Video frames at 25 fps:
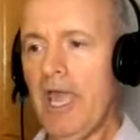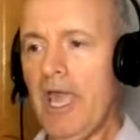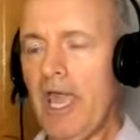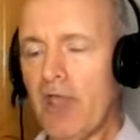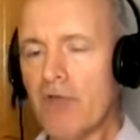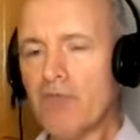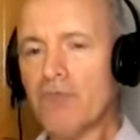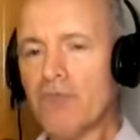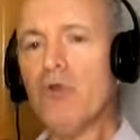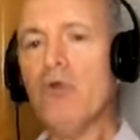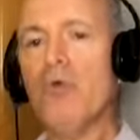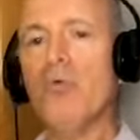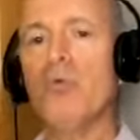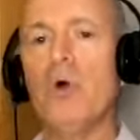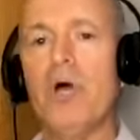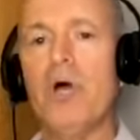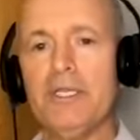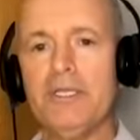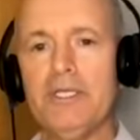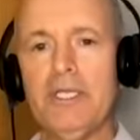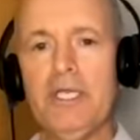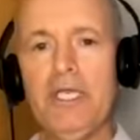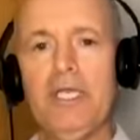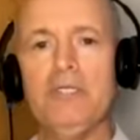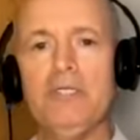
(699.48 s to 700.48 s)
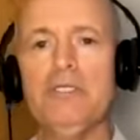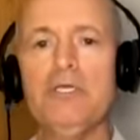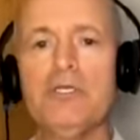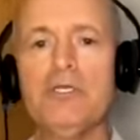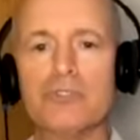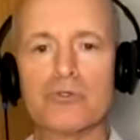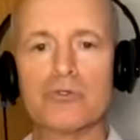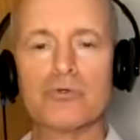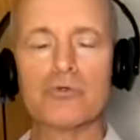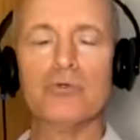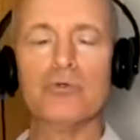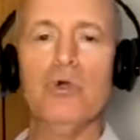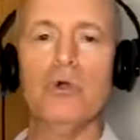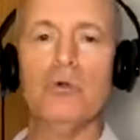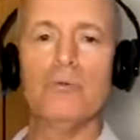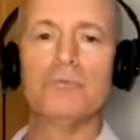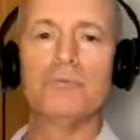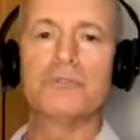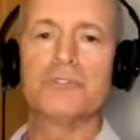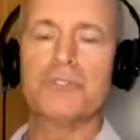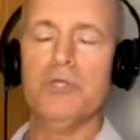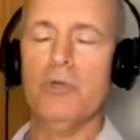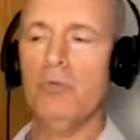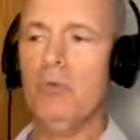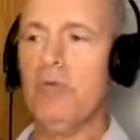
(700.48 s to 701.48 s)
everyone in these
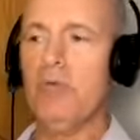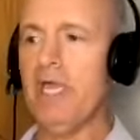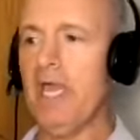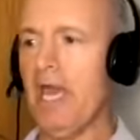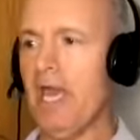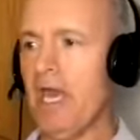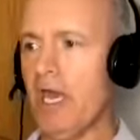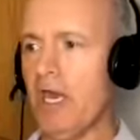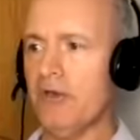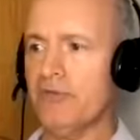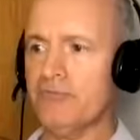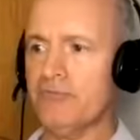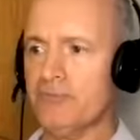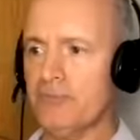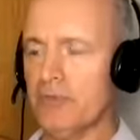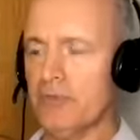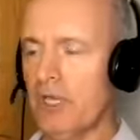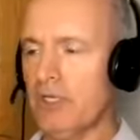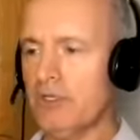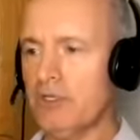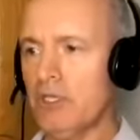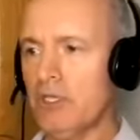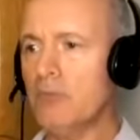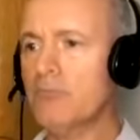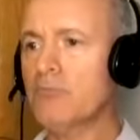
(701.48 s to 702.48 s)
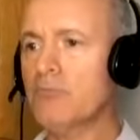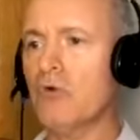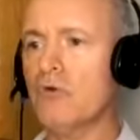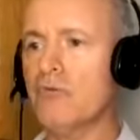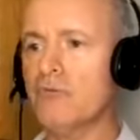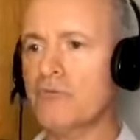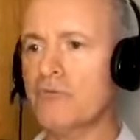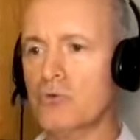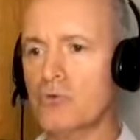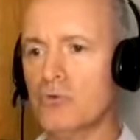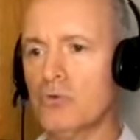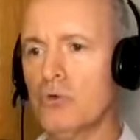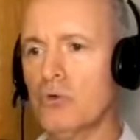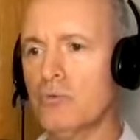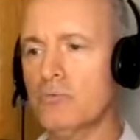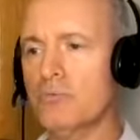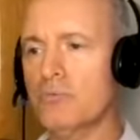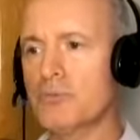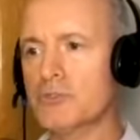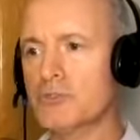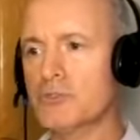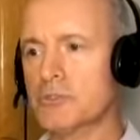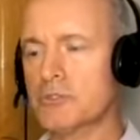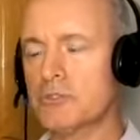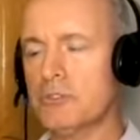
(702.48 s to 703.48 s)
groups, and we have a number of
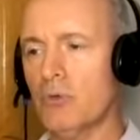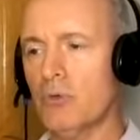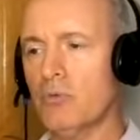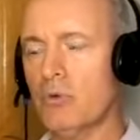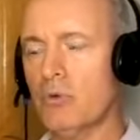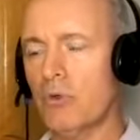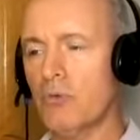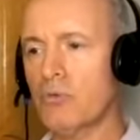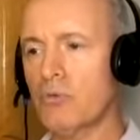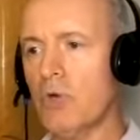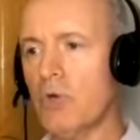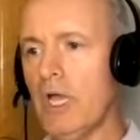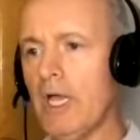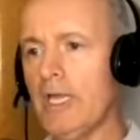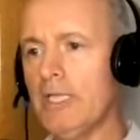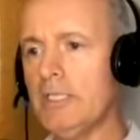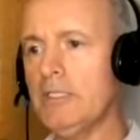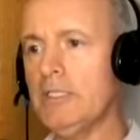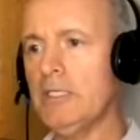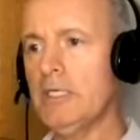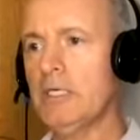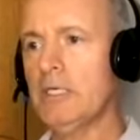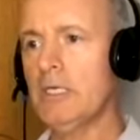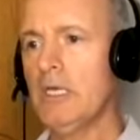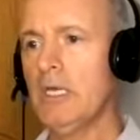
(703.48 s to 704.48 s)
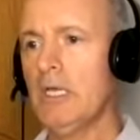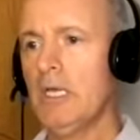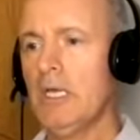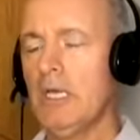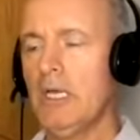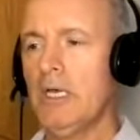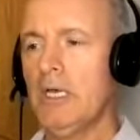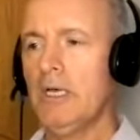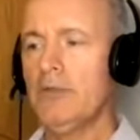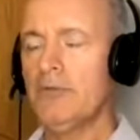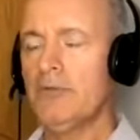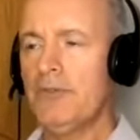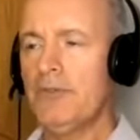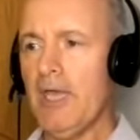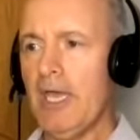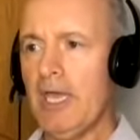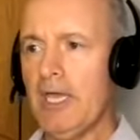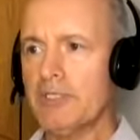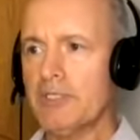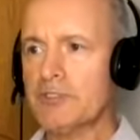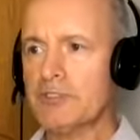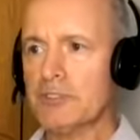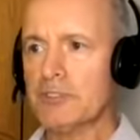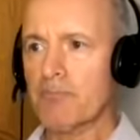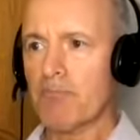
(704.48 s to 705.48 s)
groups that we run
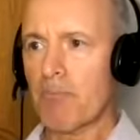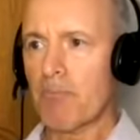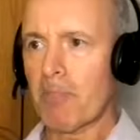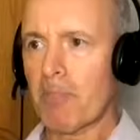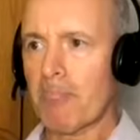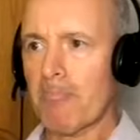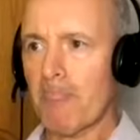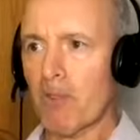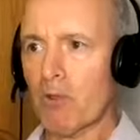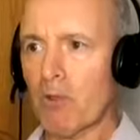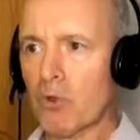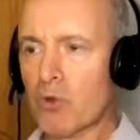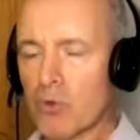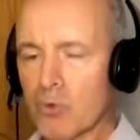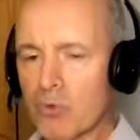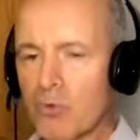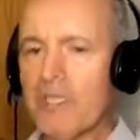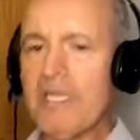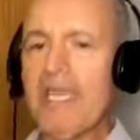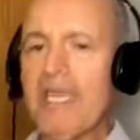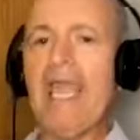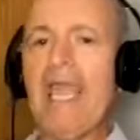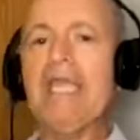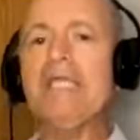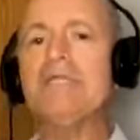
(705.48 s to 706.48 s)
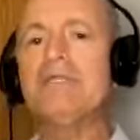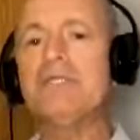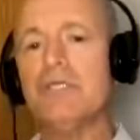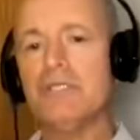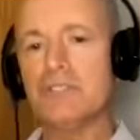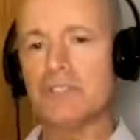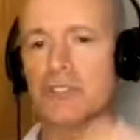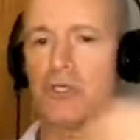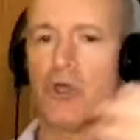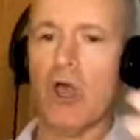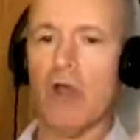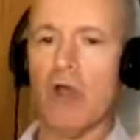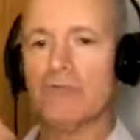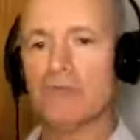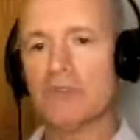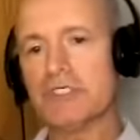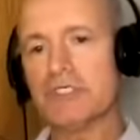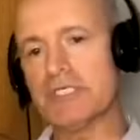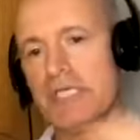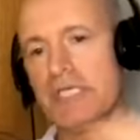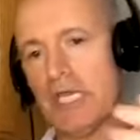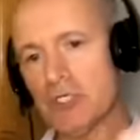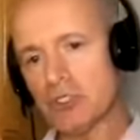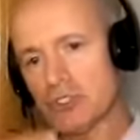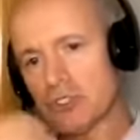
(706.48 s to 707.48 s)
that create these
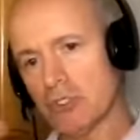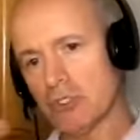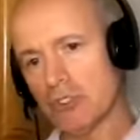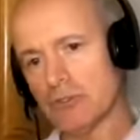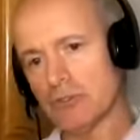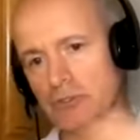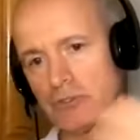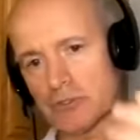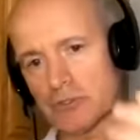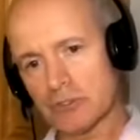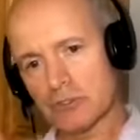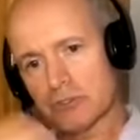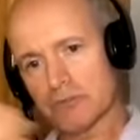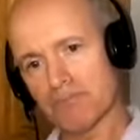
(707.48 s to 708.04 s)
conversations.